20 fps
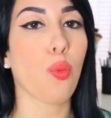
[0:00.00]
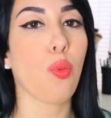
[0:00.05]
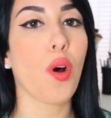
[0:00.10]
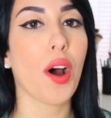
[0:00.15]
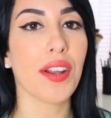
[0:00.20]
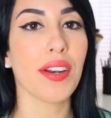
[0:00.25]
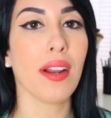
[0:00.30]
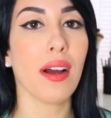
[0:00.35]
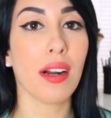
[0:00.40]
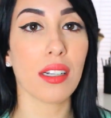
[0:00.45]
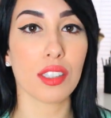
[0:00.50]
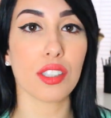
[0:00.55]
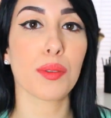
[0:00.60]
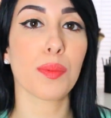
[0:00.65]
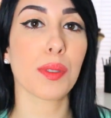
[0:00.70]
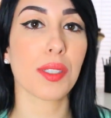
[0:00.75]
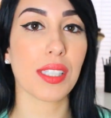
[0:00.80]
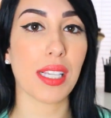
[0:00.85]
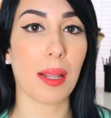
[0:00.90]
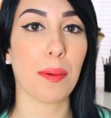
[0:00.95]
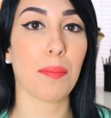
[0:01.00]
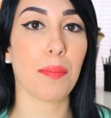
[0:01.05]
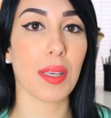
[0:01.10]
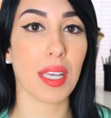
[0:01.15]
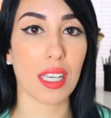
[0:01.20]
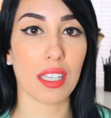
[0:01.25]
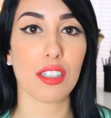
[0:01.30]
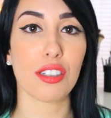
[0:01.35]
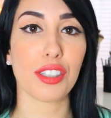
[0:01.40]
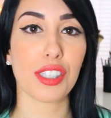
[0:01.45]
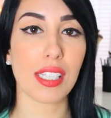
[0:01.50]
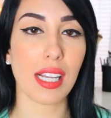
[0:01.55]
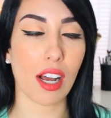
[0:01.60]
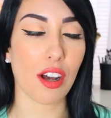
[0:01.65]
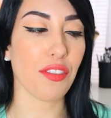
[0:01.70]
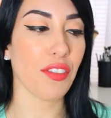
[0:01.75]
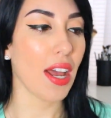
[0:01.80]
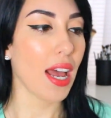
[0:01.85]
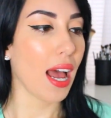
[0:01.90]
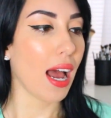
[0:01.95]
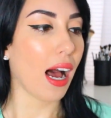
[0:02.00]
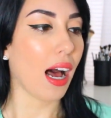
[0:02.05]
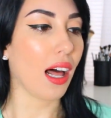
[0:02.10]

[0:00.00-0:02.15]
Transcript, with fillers: 100% being yourself.